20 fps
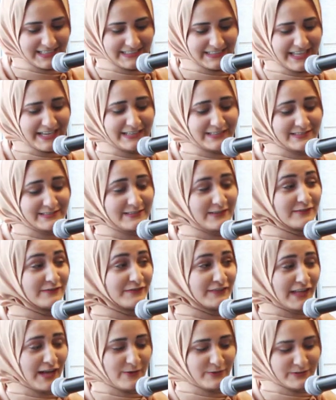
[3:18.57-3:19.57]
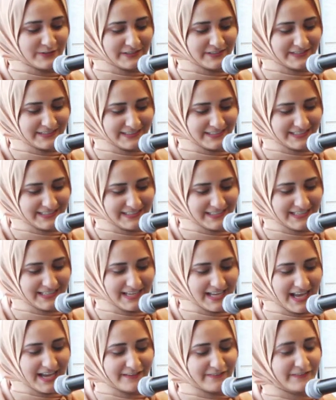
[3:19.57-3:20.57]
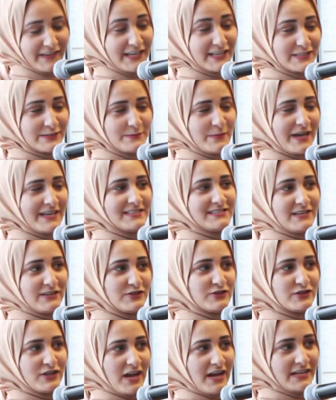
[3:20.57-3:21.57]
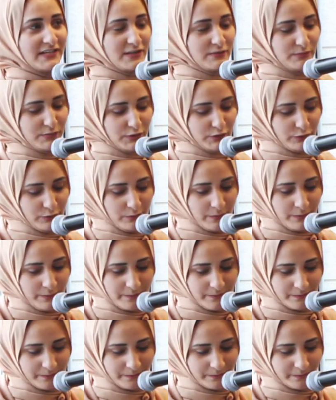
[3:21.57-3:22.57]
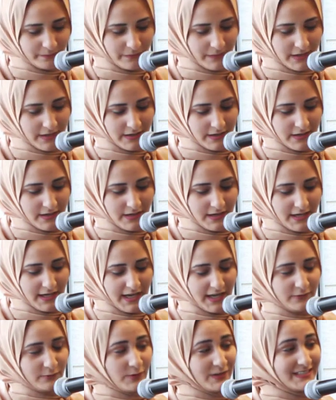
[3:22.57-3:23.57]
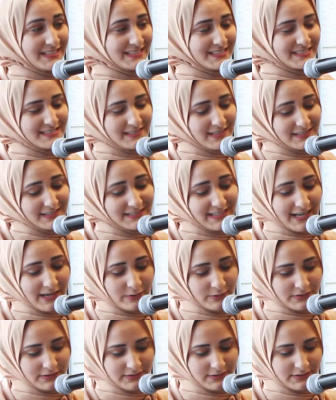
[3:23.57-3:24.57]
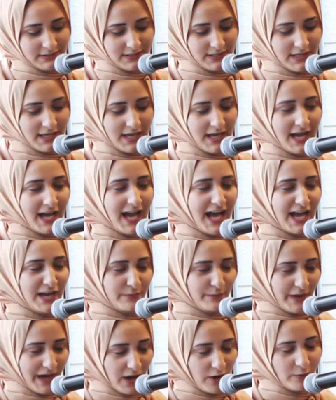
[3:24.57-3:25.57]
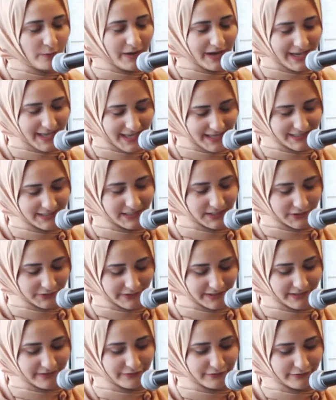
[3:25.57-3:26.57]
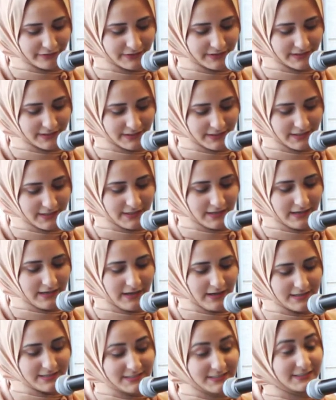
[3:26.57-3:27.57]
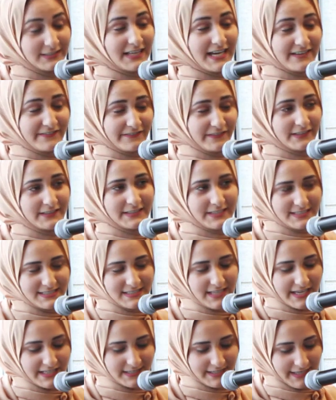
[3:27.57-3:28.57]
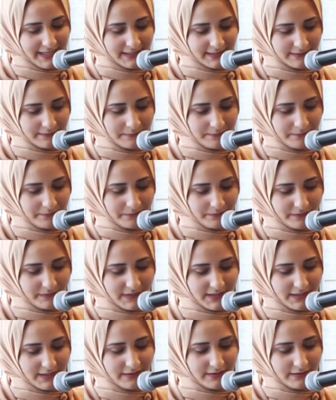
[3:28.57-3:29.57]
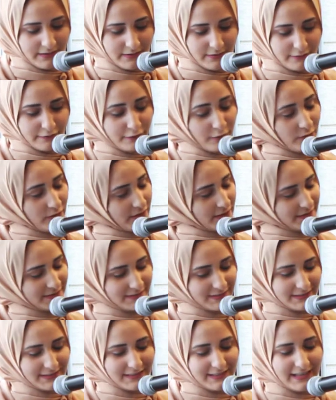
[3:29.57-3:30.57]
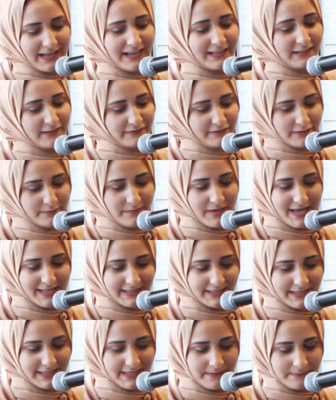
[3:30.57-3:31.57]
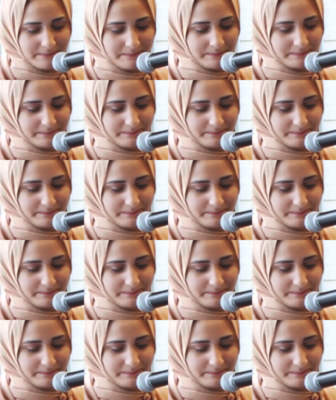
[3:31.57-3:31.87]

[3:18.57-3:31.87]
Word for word: Like a sunflower, I face my sunshine and bloom. And when it is sundown, I bow my head in grief until I feel his light again, for I love him madly.